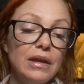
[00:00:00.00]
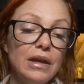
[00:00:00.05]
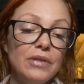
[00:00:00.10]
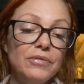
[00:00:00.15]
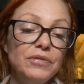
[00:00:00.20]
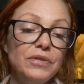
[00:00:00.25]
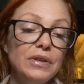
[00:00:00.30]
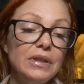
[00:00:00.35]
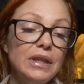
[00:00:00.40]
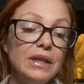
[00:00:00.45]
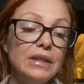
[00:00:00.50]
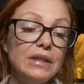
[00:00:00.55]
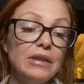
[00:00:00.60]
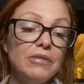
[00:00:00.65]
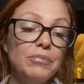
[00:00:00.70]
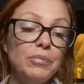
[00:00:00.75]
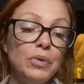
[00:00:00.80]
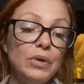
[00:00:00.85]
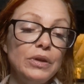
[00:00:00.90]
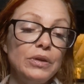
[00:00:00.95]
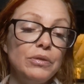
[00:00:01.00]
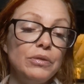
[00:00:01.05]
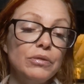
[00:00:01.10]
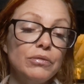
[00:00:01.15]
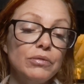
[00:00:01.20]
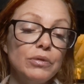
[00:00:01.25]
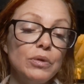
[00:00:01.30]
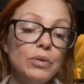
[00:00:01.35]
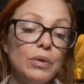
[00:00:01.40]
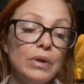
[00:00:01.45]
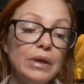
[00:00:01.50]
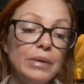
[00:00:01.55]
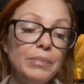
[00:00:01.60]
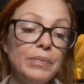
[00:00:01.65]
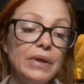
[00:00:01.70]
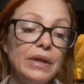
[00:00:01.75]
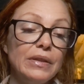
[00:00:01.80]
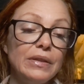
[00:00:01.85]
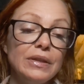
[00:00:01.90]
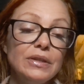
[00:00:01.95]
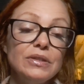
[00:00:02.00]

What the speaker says: I feel like they've put you through quite a bit.